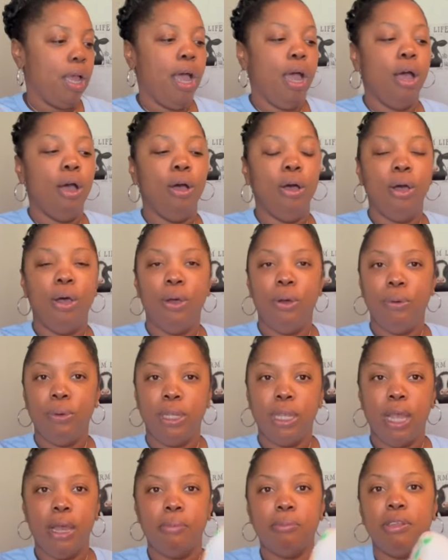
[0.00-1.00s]
oh,
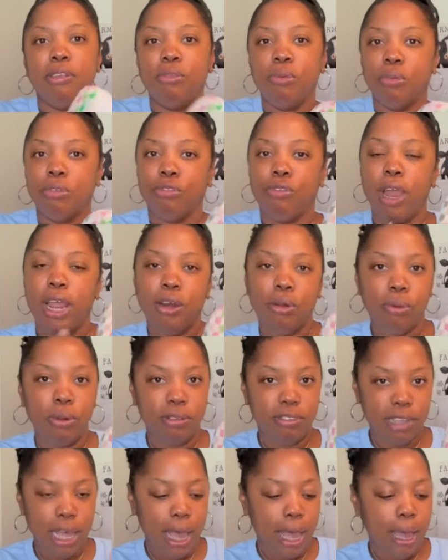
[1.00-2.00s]
yep, this was right on
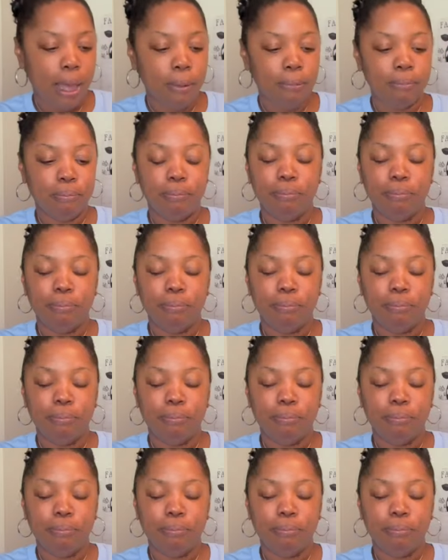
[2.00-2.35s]
top.